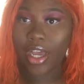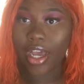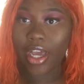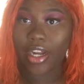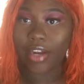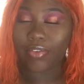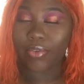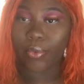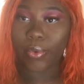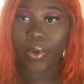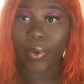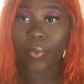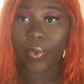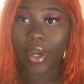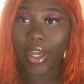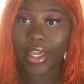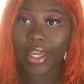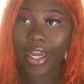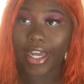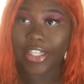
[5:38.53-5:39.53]
I never wear
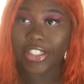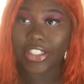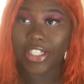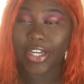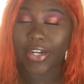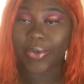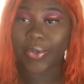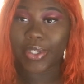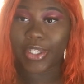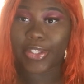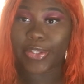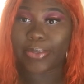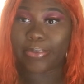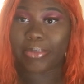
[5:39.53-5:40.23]
white eyeshadow either,